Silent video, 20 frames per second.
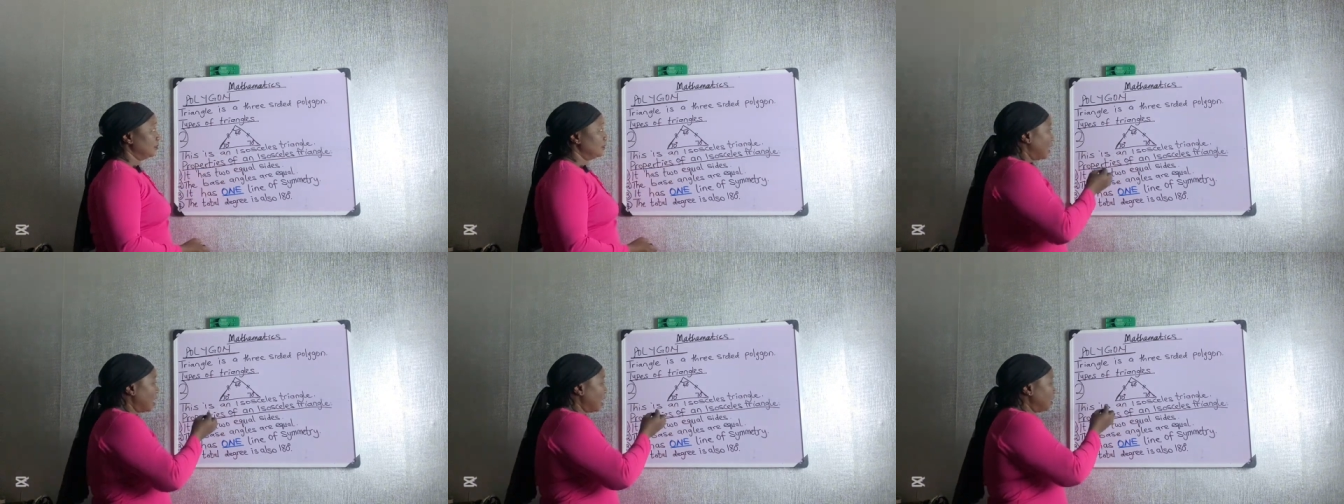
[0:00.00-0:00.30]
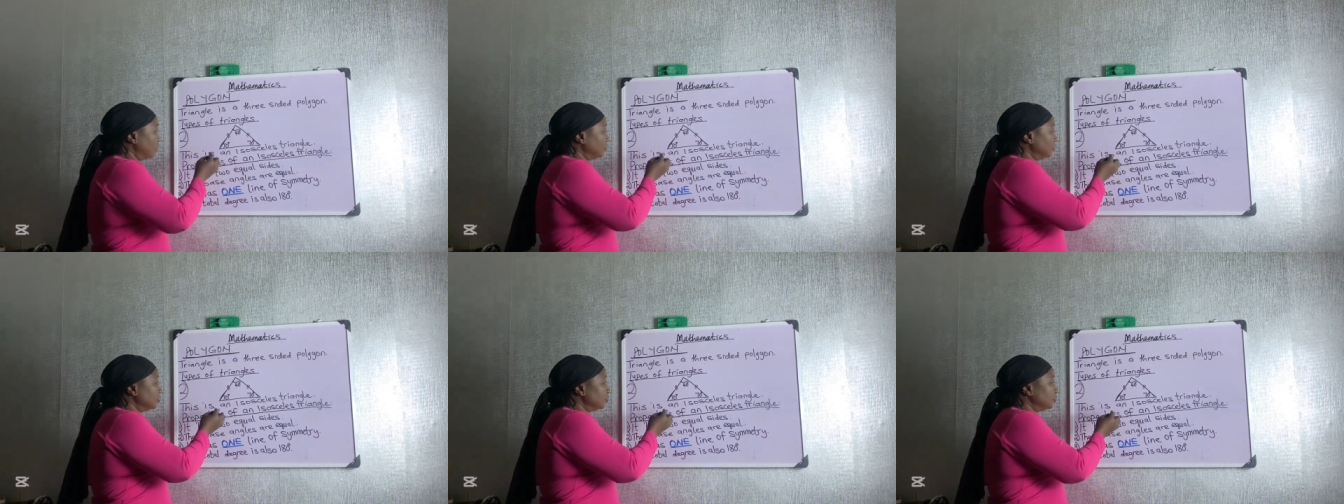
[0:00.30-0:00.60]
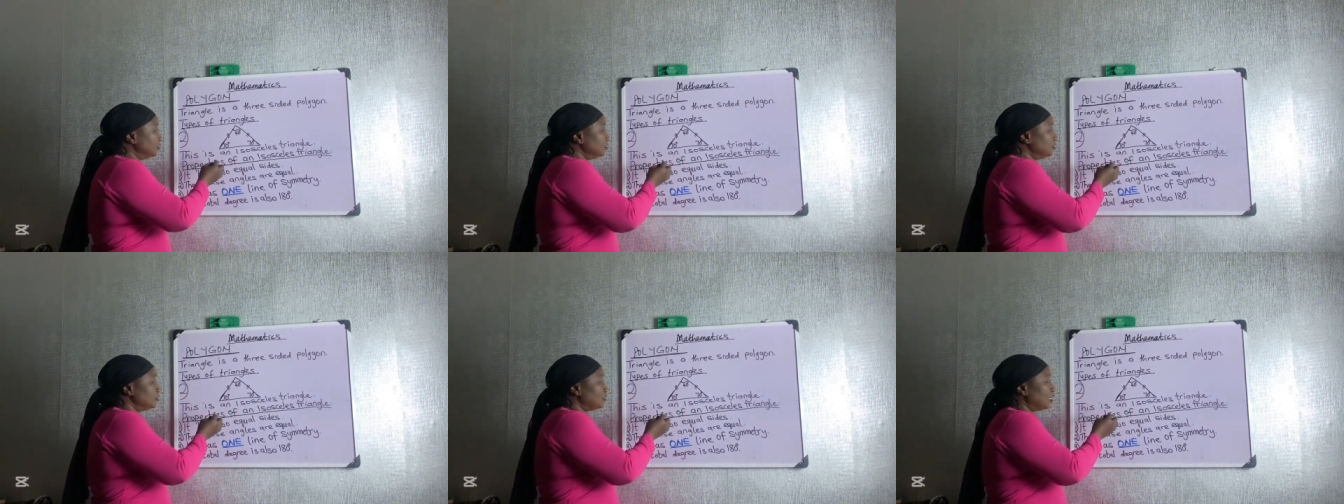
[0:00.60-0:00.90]
And
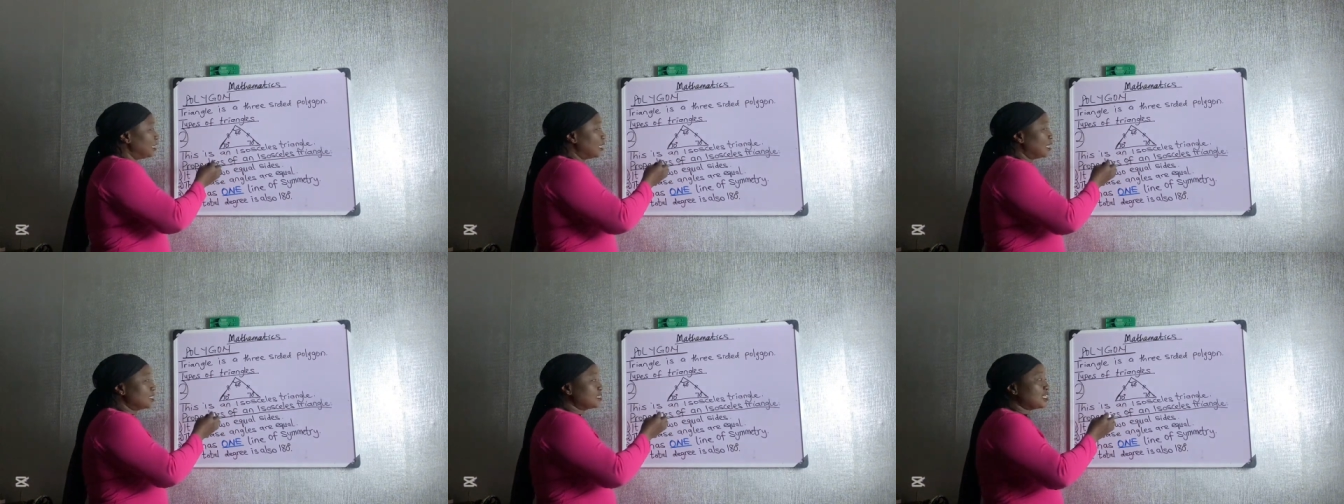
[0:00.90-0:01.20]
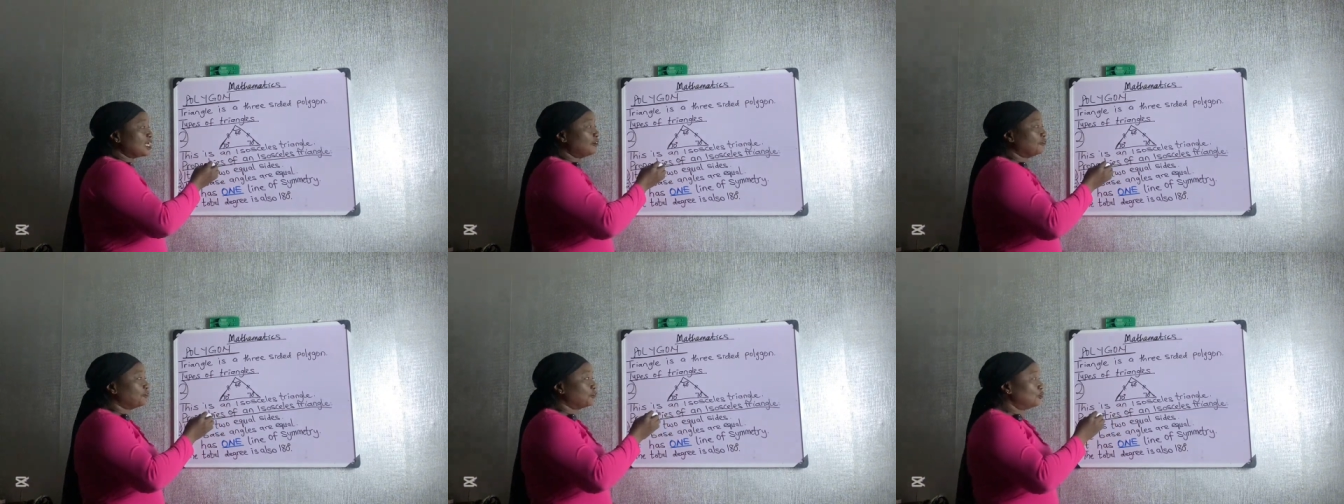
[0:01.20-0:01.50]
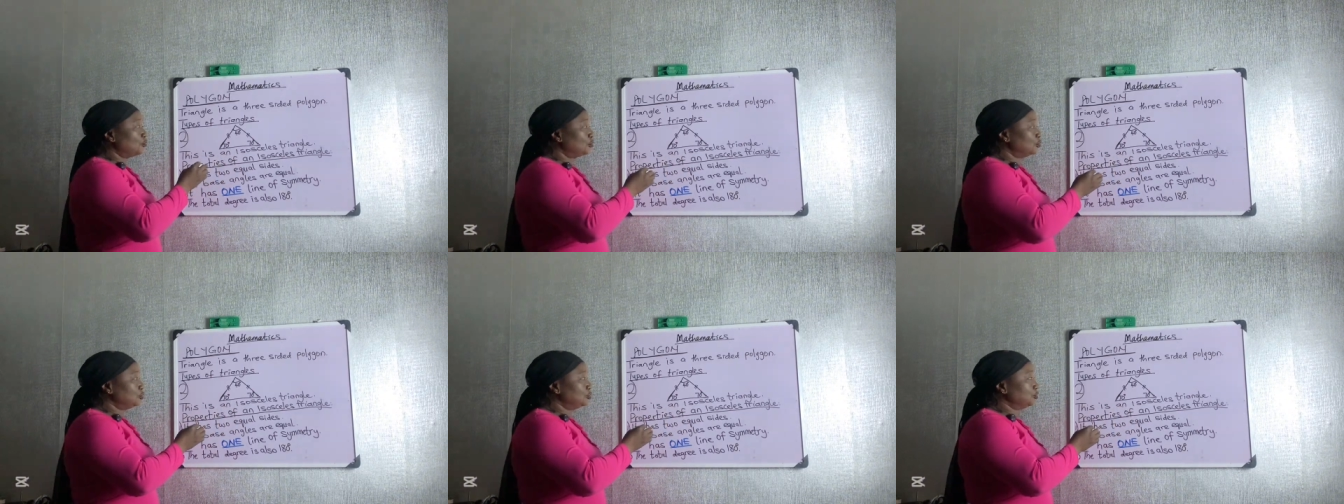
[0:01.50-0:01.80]
as I've
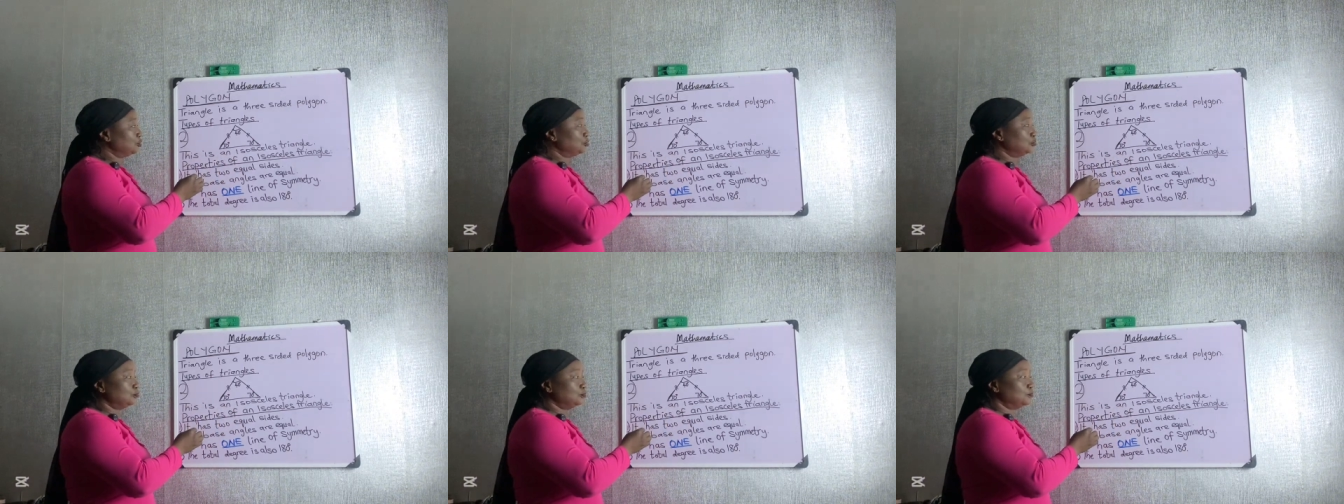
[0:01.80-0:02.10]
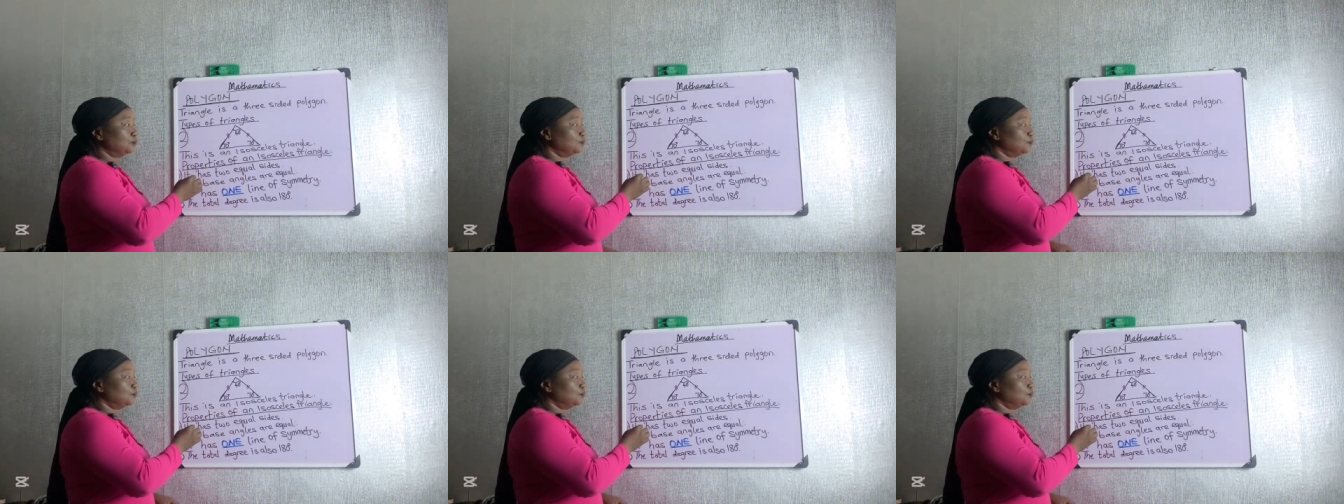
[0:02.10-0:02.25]
told you,